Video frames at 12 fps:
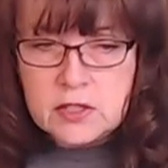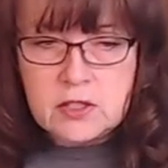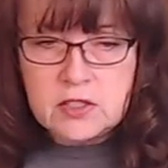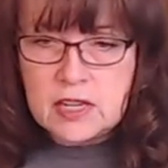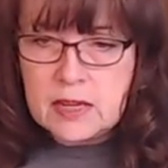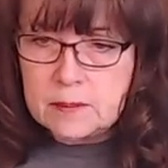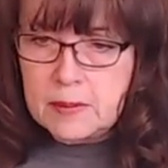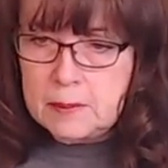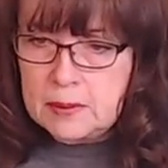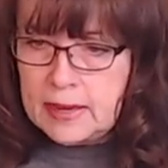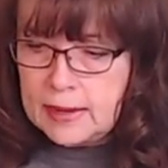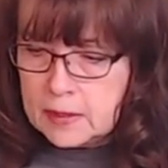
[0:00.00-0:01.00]
to take my
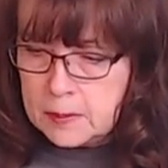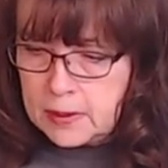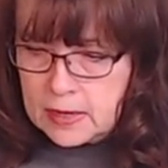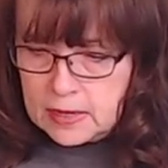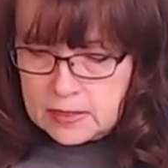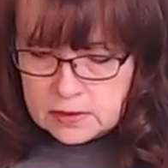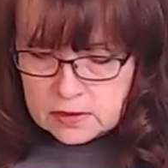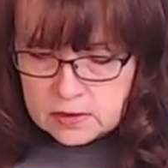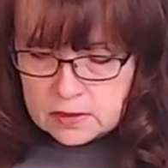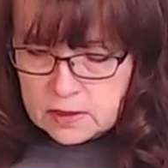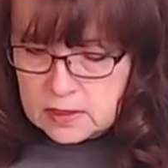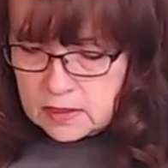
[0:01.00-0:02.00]
black paste.